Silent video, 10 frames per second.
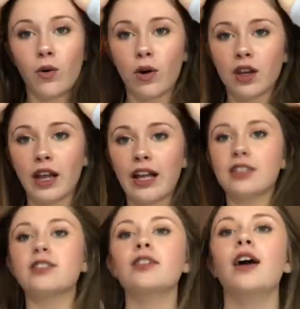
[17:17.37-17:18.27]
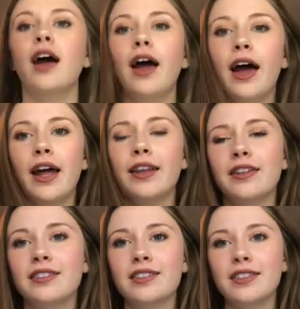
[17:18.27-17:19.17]
or less,
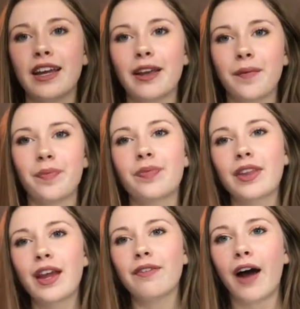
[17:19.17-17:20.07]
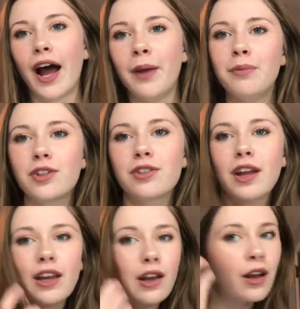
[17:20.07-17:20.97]
and this is like, if I'm just
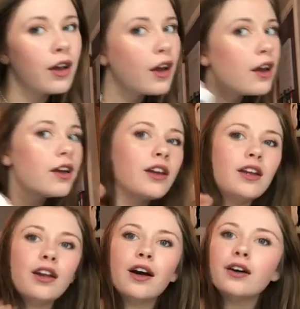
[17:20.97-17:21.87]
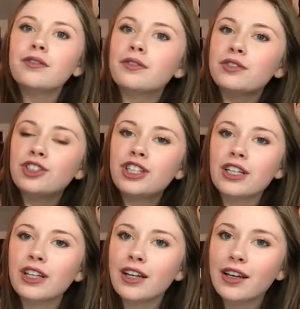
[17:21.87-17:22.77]
like, you know,
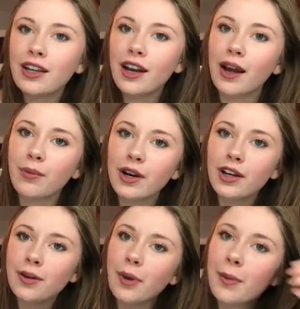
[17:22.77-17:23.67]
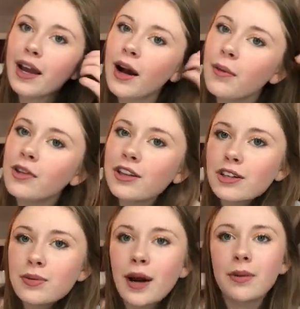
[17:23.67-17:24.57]
chilling and I want to do my makeup,
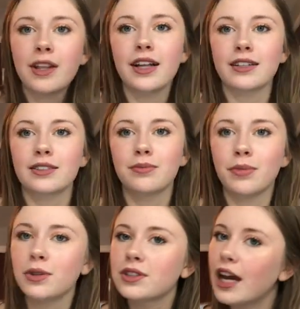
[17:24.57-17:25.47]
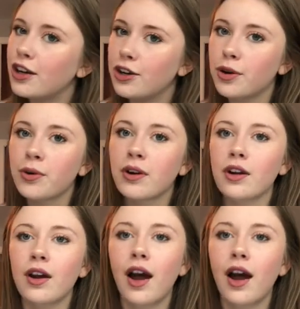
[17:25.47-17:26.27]
this is probably the most I do.